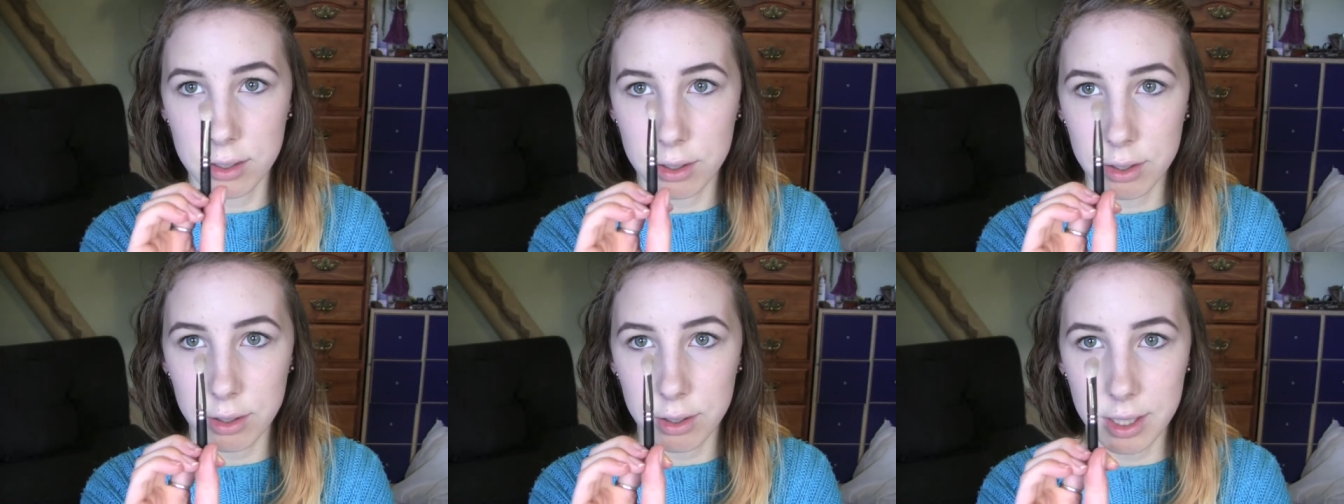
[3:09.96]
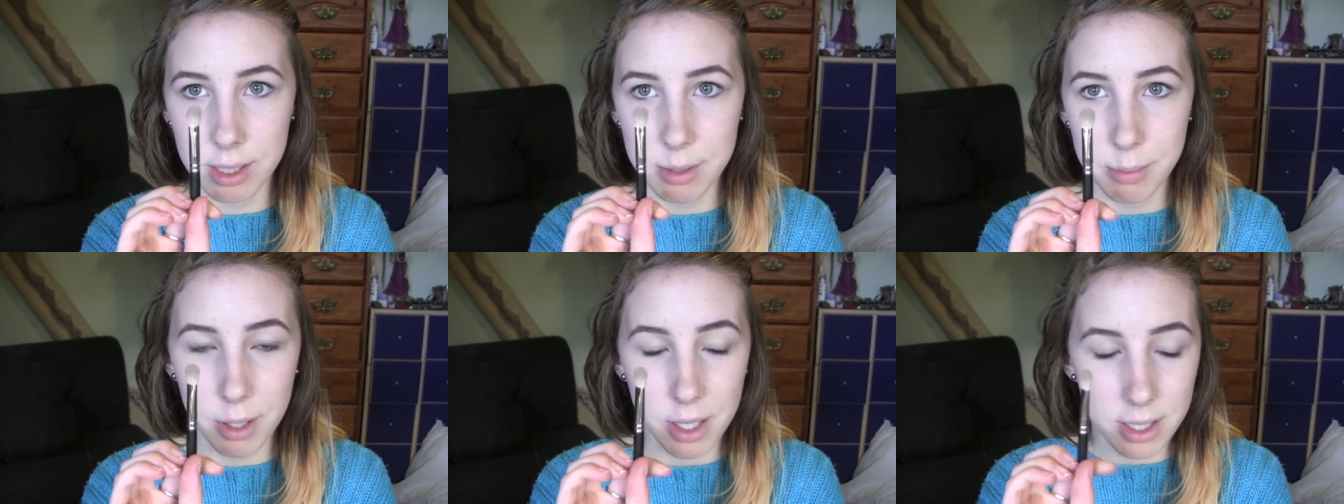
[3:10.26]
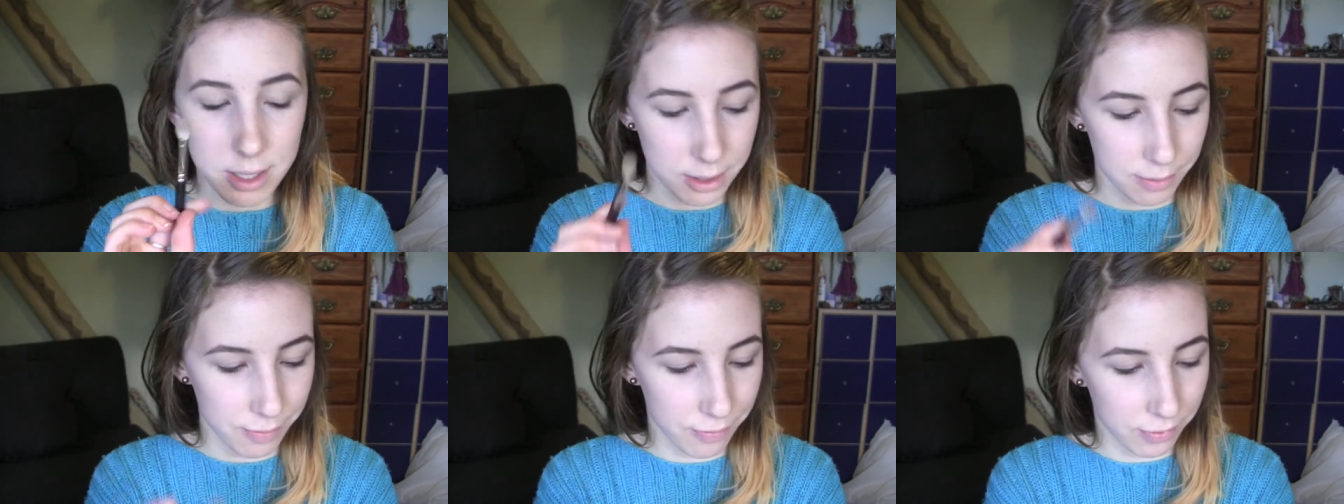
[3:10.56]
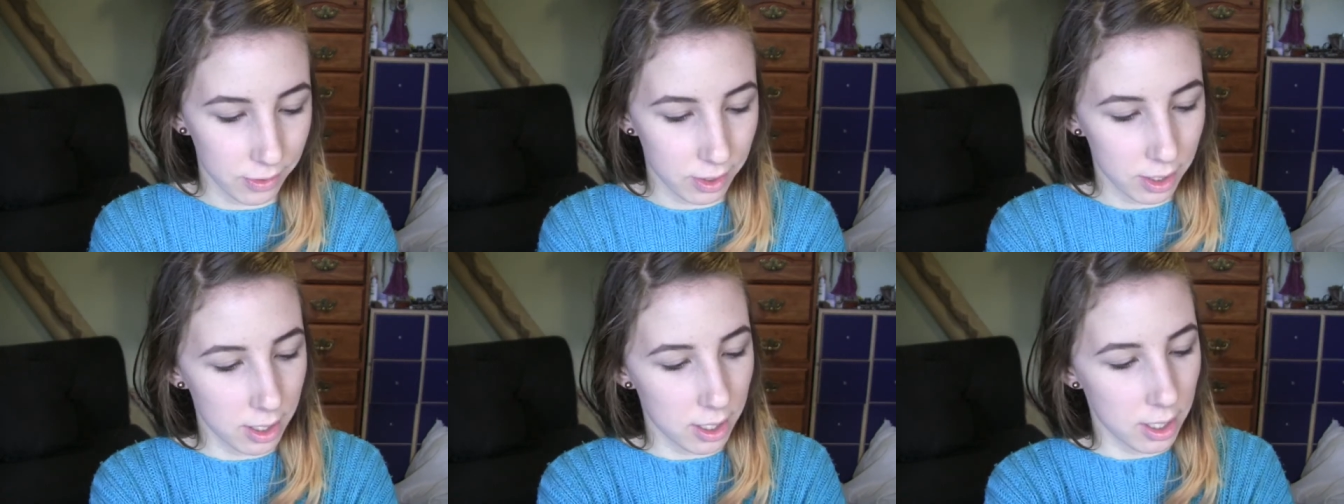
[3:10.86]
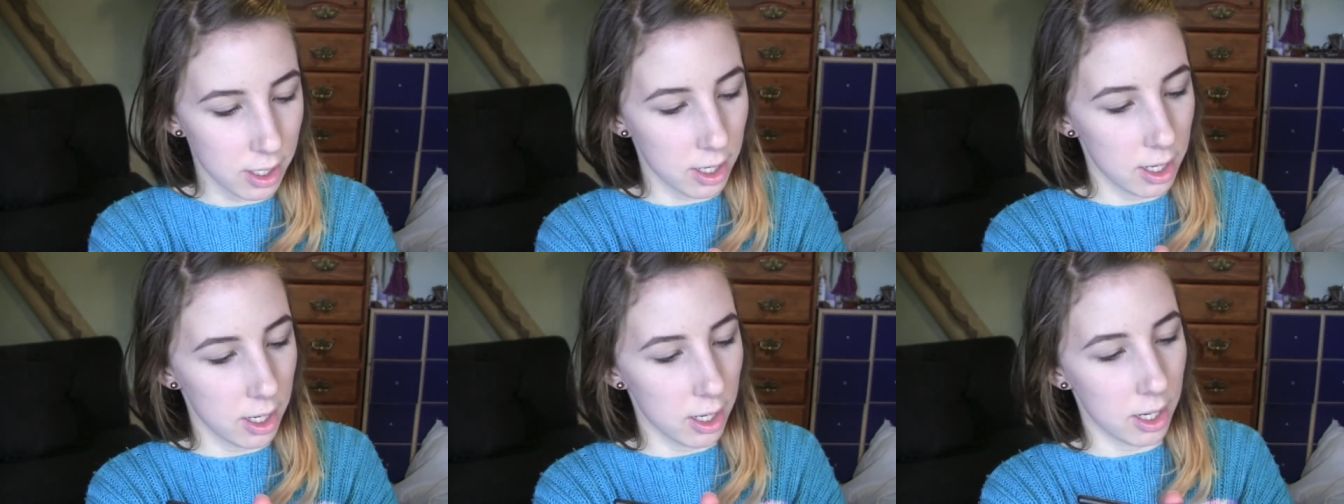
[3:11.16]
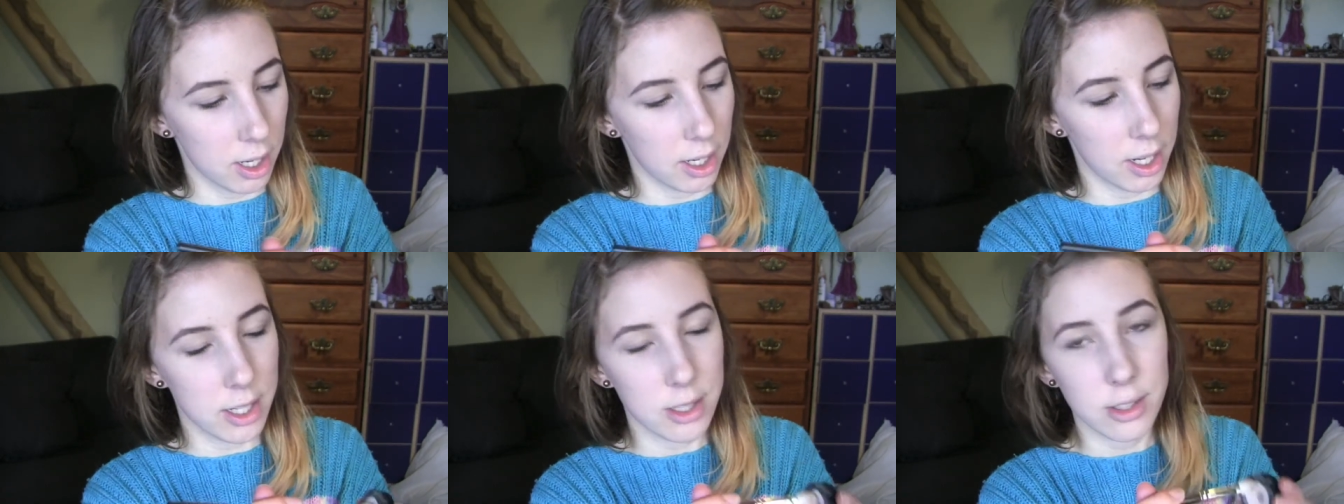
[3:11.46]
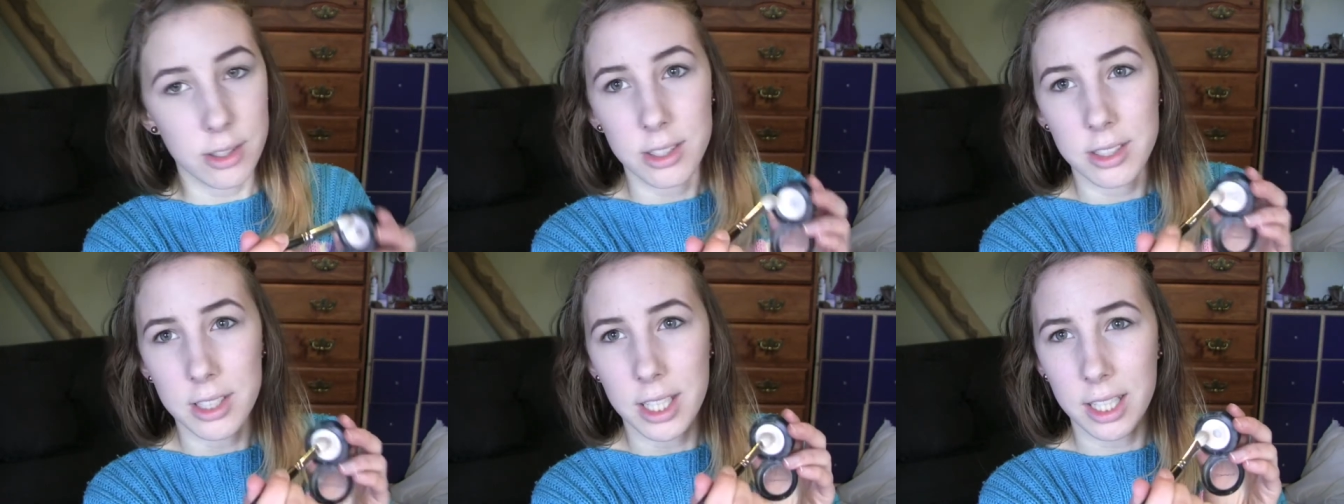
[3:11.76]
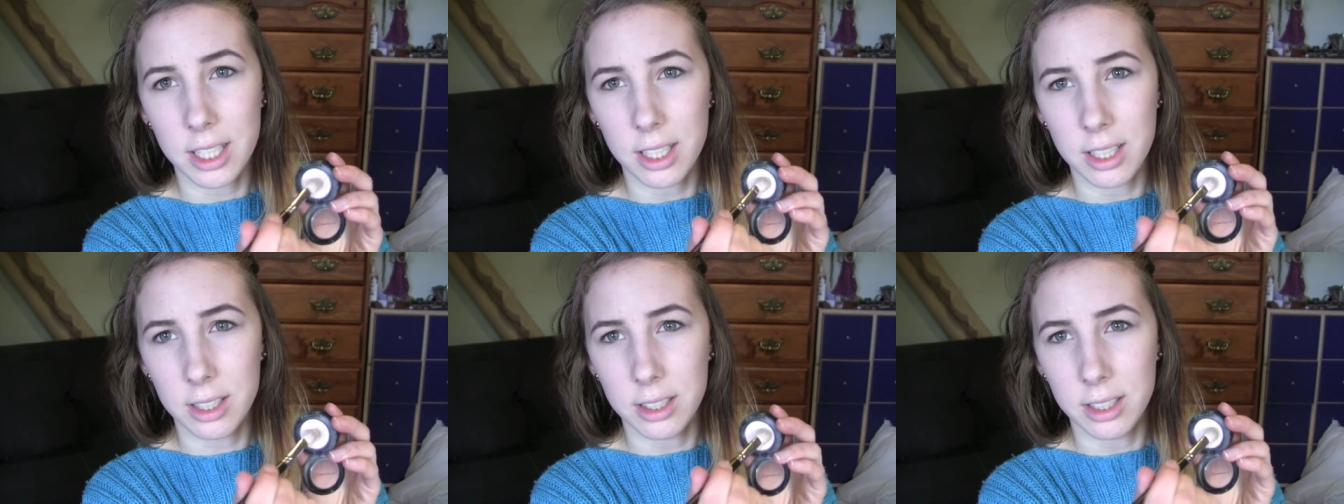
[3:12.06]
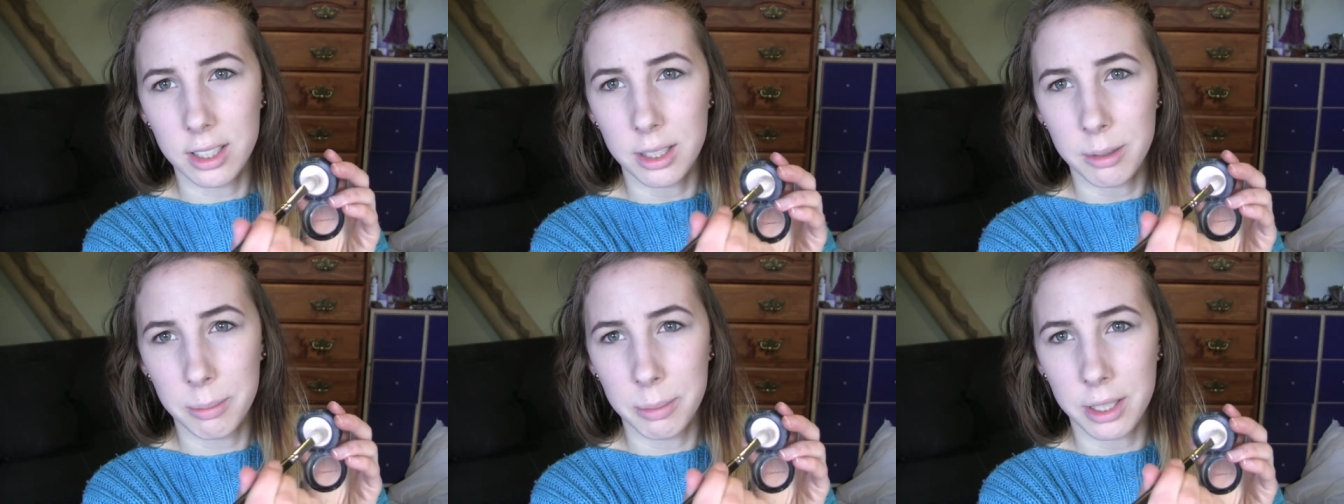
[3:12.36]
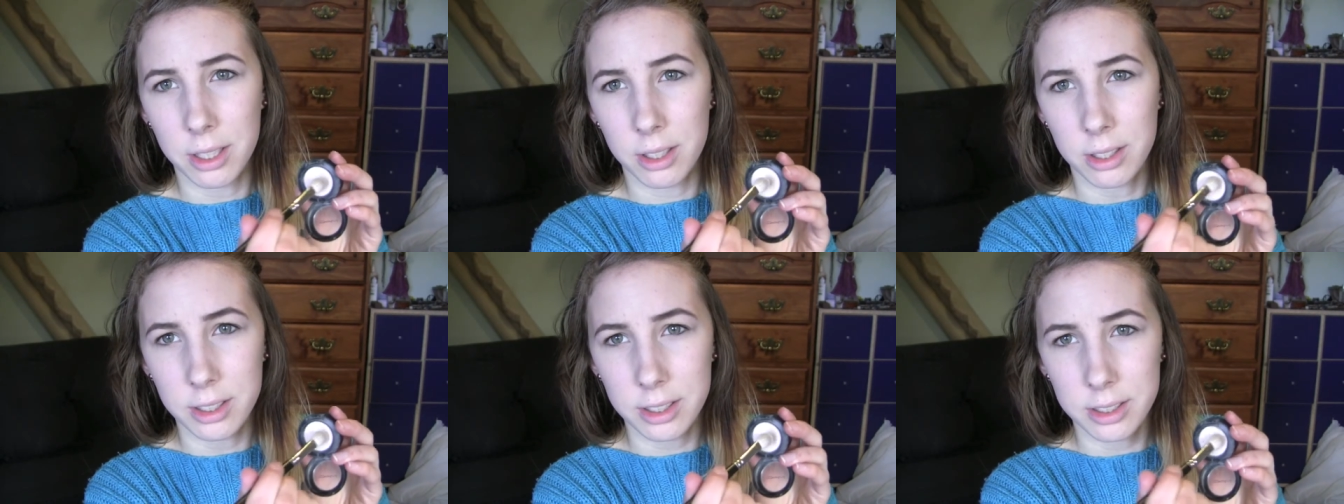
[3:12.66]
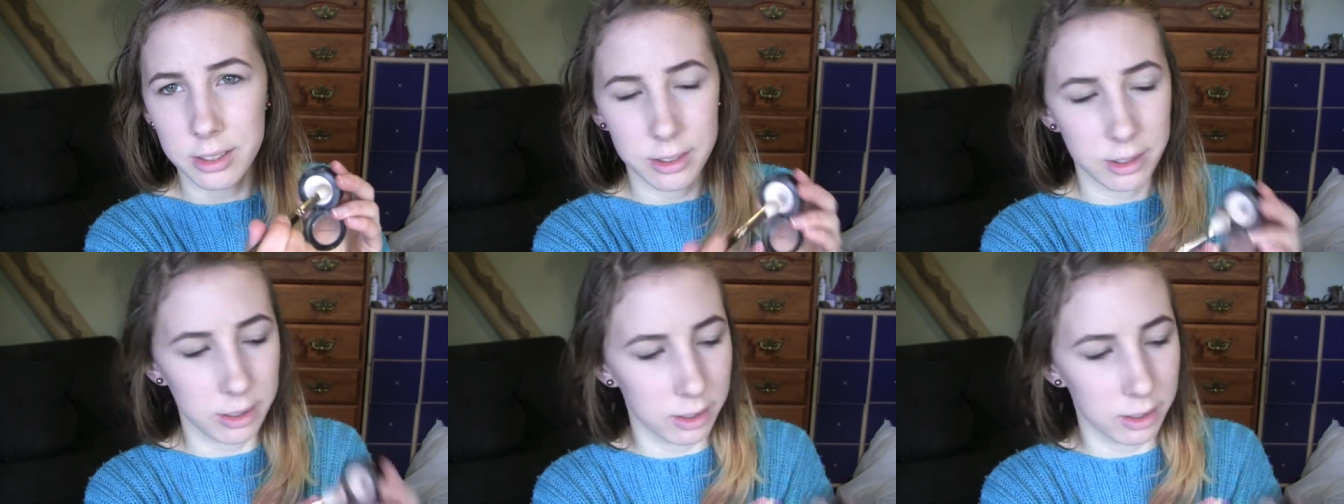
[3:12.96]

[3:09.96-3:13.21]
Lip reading: crease brush, and I just sort of take a little bit on it